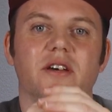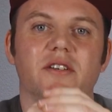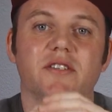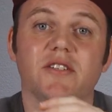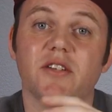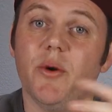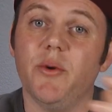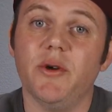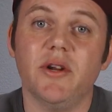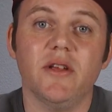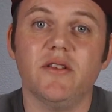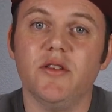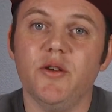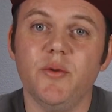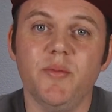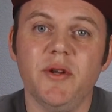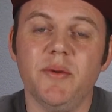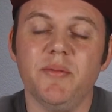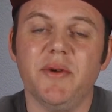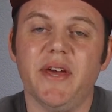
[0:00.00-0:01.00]
So an
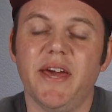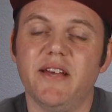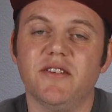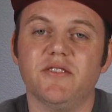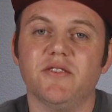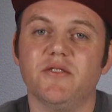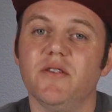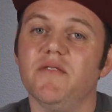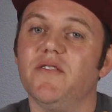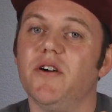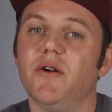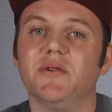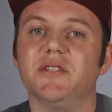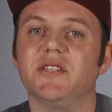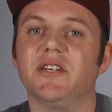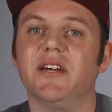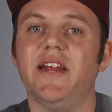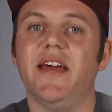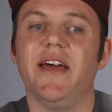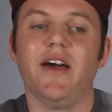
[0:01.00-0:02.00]
aluminum case servo
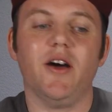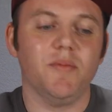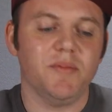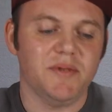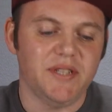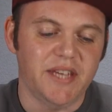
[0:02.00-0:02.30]
is gonna help